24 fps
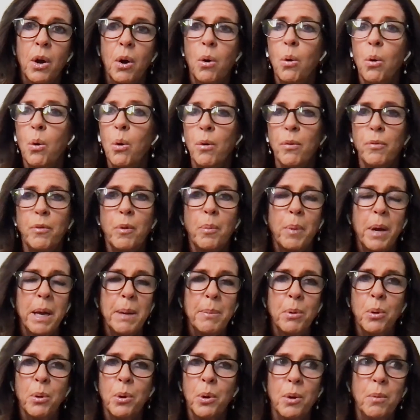Or for
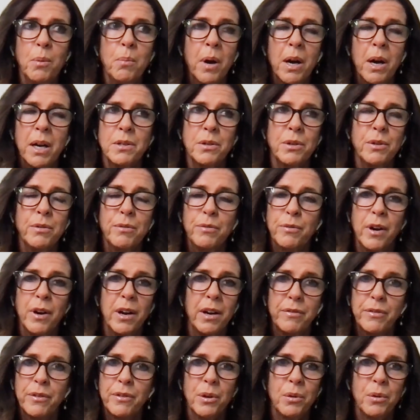people who might do
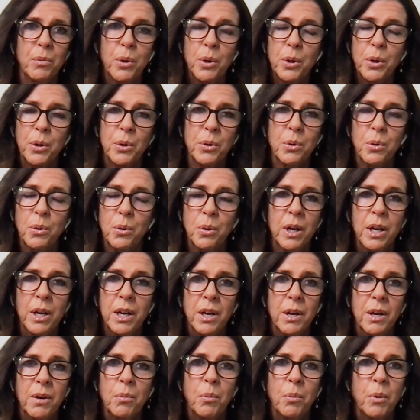FIFO work or
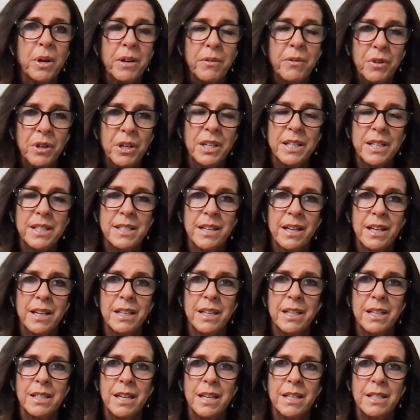whatever it is, like
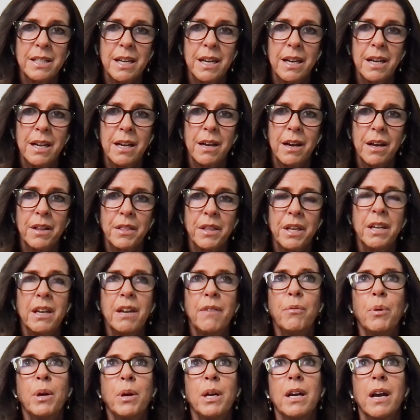I think
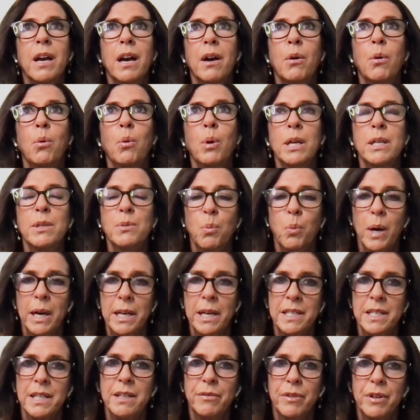if we are always
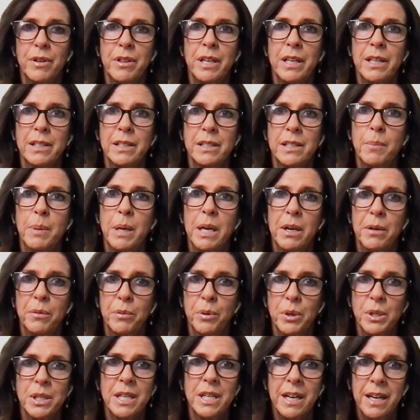waiting for things to be in a
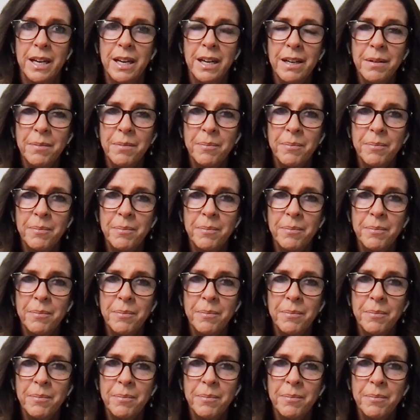routine,